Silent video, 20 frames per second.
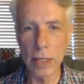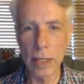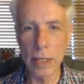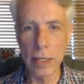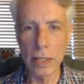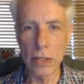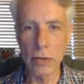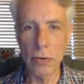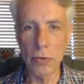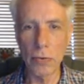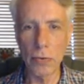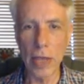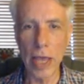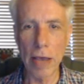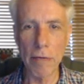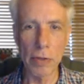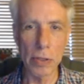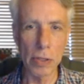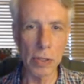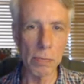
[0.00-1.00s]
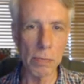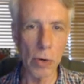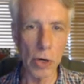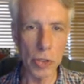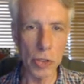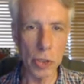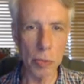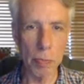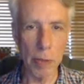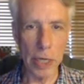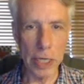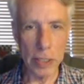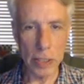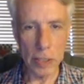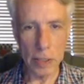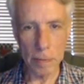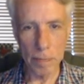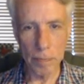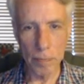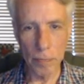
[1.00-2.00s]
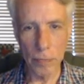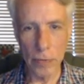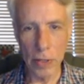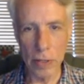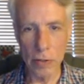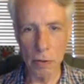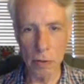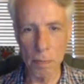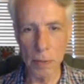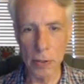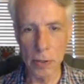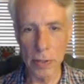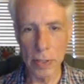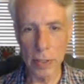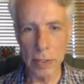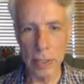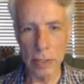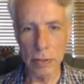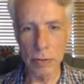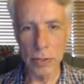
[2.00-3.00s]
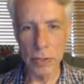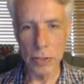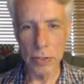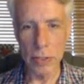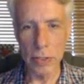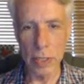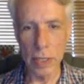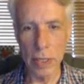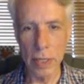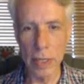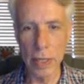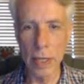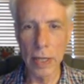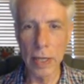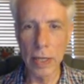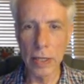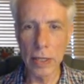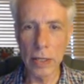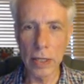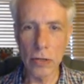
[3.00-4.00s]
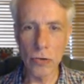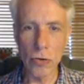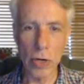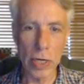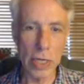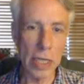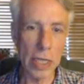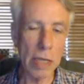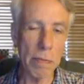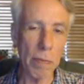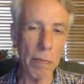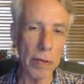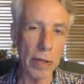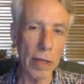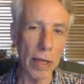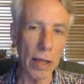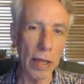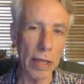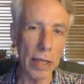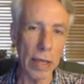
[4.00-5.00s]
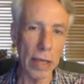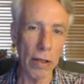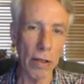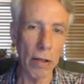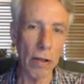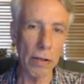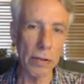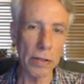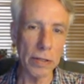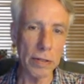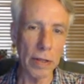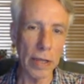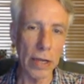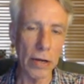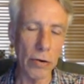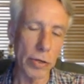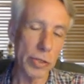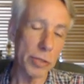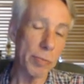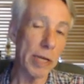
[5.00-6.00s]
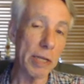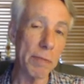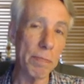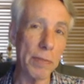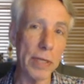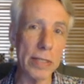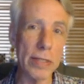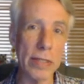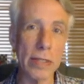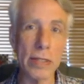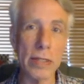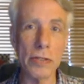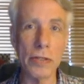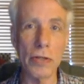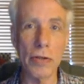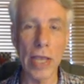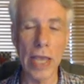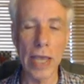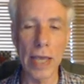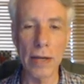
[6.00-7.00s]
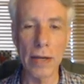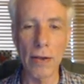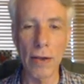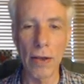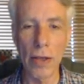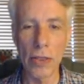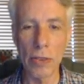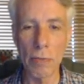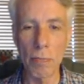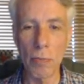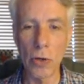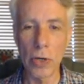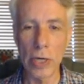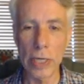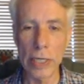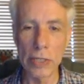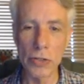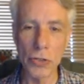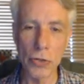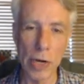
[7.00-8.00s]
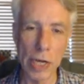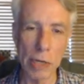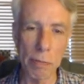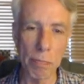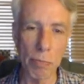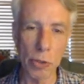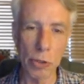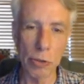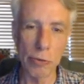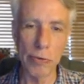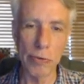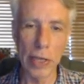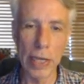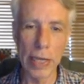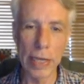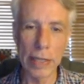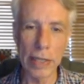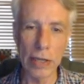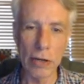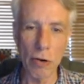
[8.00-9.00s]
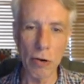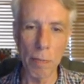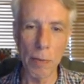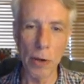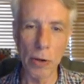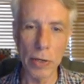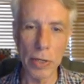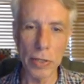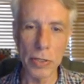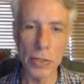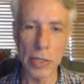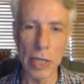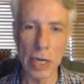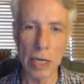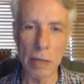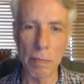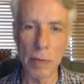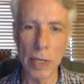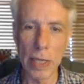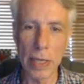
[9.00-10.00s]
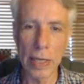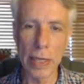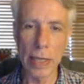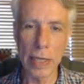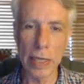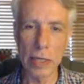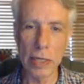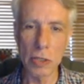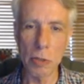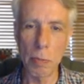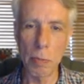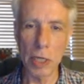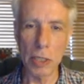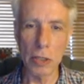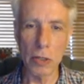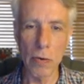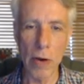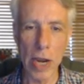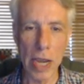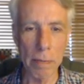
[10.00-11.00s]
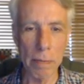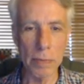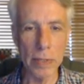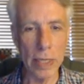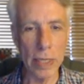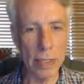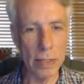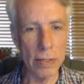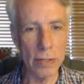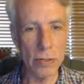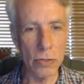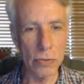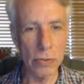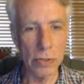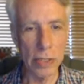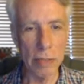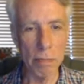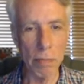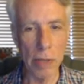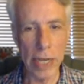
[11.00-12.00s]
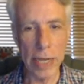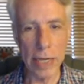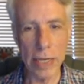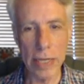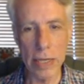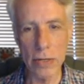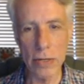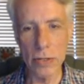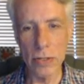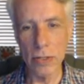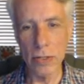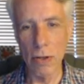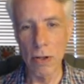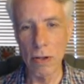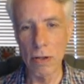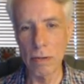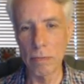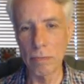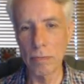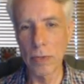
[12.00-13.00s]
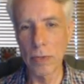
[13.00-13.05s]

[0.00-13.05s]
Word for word: You have a little more space than your opponent, and you just uh, try to keep all the or as many pieces as you can on the board and try and prove that your opponent's setup is a bit cramped. And certainly black is all